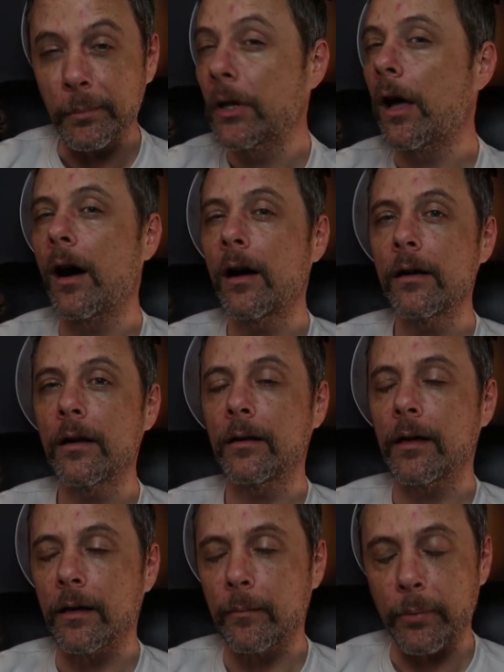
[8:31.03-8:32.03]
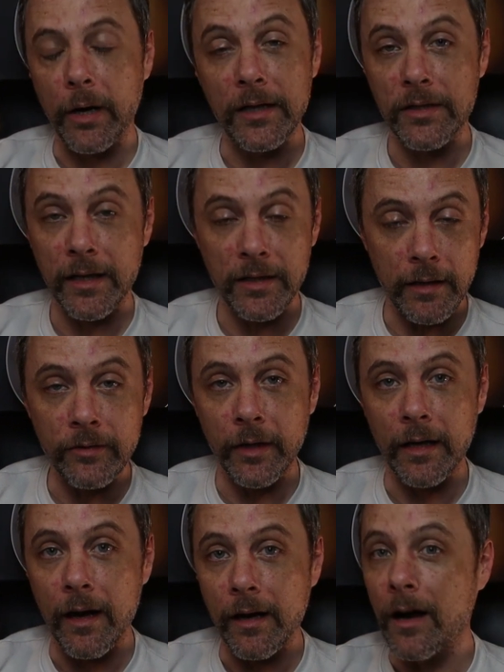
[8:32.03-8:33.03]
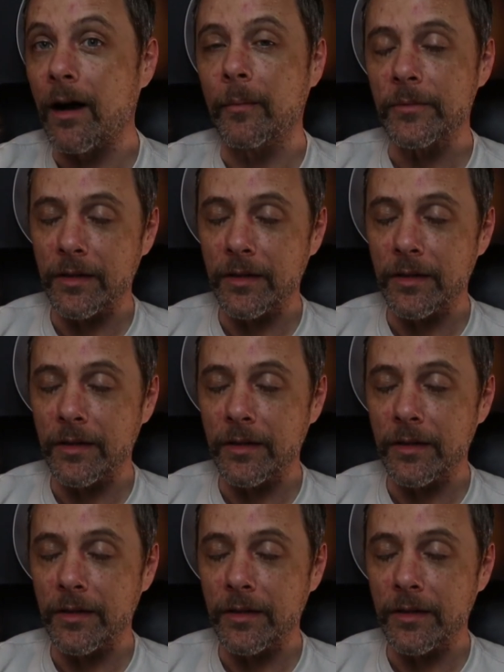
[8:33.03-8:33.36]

blog, projectgentry.com.